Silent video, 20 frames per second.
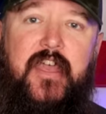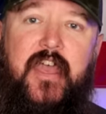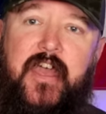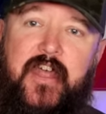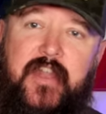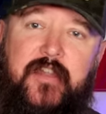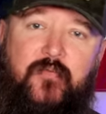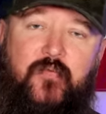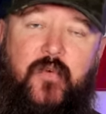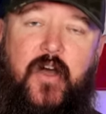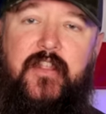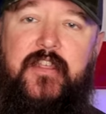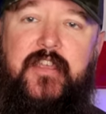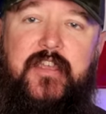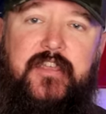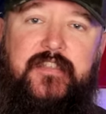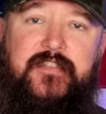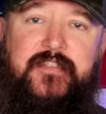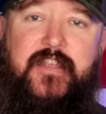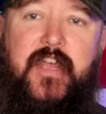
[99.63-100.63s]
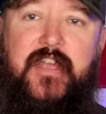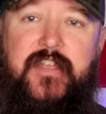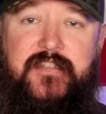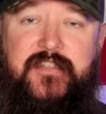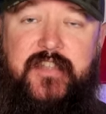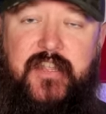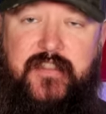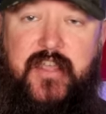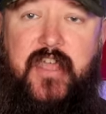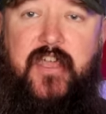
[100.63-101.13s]
And while he
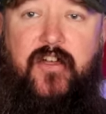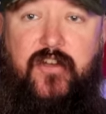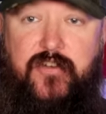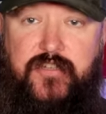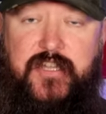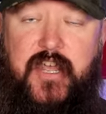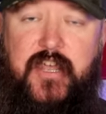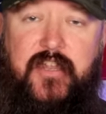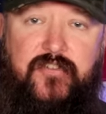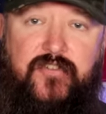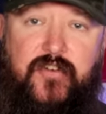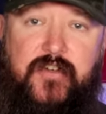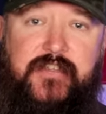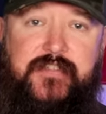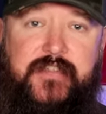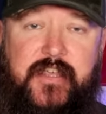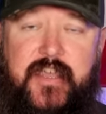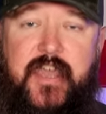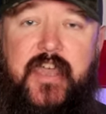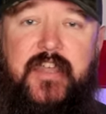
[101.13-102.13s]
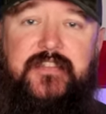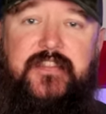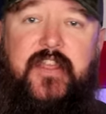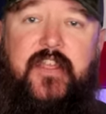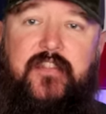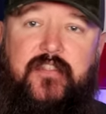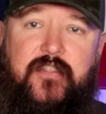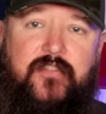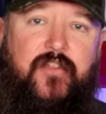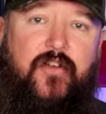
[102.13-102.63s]
says that they are dangerous, he can't
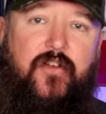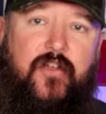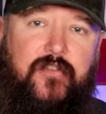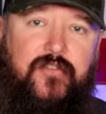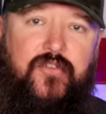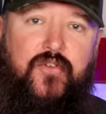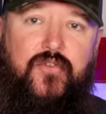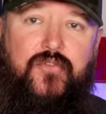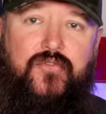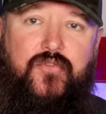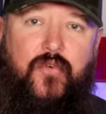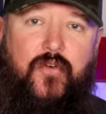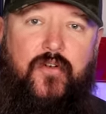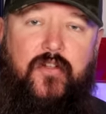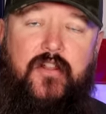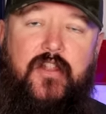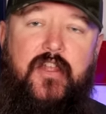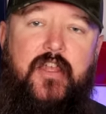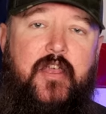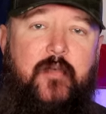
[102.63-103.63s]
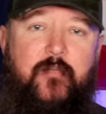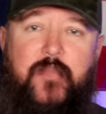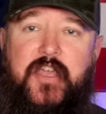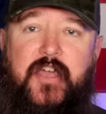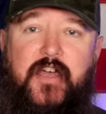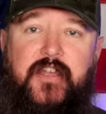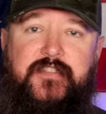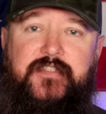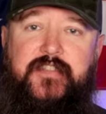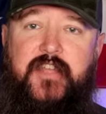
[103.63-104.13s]
say that they're unusual
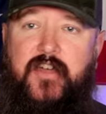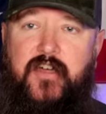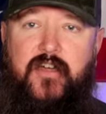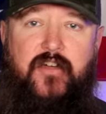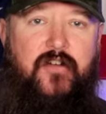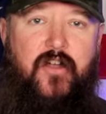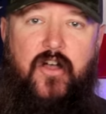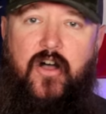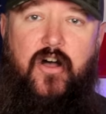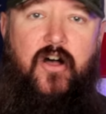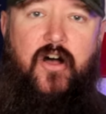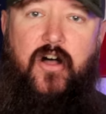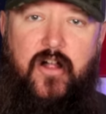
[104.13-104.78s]
because they're